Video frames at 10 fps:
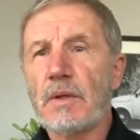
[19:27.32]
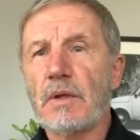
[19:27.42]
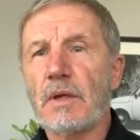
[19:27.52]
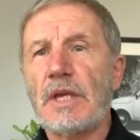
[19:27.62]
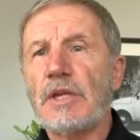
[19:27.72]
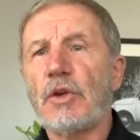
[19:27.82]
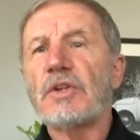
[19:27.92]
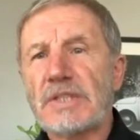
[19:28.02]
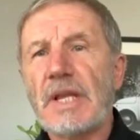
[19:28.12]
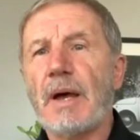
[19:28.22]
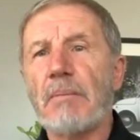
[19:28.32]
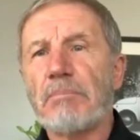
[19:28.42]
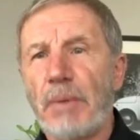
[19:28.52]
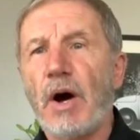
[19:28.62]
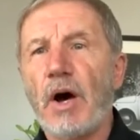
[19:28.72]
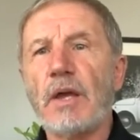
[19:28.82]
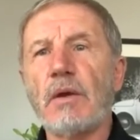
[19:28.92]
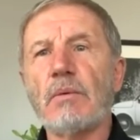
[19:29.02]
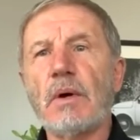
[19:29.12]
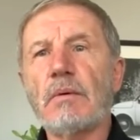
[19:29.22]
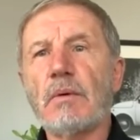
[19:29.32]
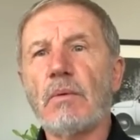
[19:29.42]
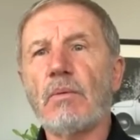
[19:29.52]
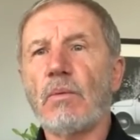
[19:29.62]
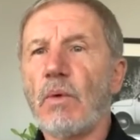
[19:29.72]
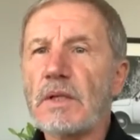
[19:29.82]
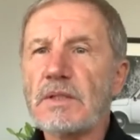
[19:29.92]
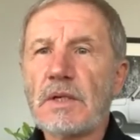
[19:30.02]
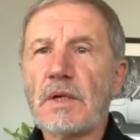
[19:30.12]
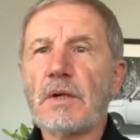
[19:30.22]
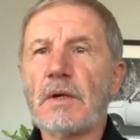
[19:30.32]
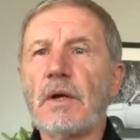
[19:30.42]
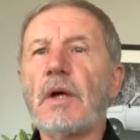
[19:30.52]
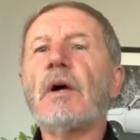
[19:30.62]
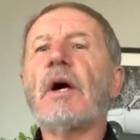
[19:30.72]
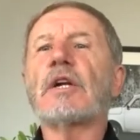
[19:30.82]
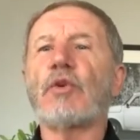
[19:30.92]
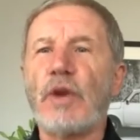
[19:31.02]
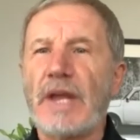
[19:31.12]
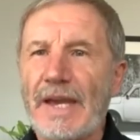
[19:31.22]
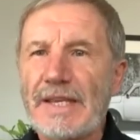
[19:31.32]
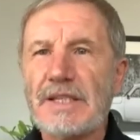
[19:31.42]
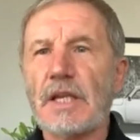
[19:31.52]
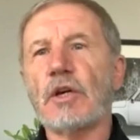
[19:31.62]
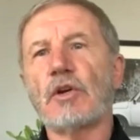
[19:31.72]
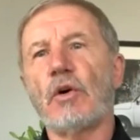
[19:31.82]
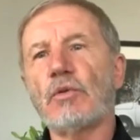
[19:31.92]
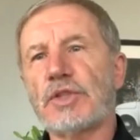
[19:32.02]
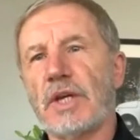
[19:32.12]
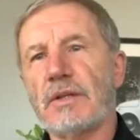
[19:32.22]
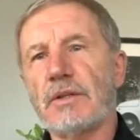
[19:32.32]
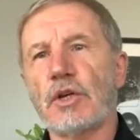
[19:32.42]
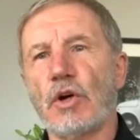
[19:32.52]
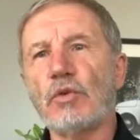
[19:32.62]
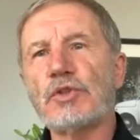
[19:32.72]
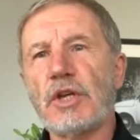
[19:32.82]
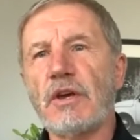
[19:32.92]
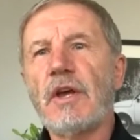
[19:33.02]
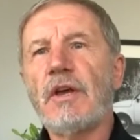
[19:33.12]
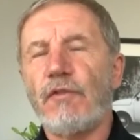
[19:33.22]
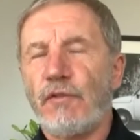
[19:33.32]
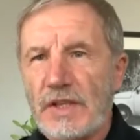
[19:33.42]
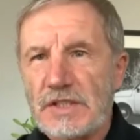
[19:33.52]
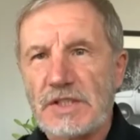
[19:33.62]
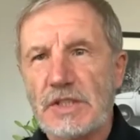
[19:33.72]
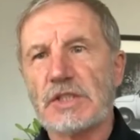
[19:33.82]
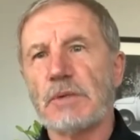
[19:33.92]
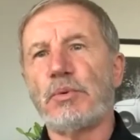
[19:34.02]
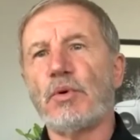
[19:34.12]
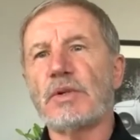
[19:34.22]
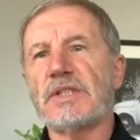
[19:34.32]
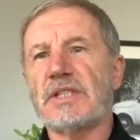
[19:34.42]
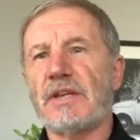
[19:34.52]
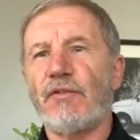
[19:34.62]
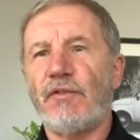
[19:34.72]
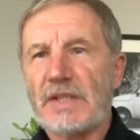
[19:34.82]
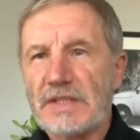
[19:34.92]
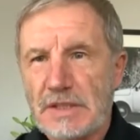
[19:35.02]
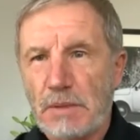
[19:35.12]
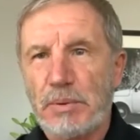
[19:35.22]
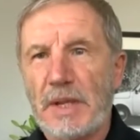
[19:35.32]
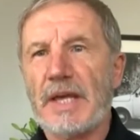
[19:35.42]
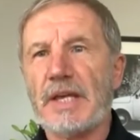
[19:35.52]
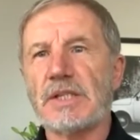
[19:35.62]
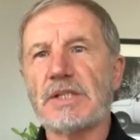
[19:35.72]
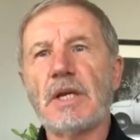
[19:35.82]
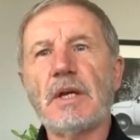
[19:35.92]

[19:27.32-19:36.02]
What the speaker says: he does that by what? Creating a culture. The culture fits the supporters. It fits the players.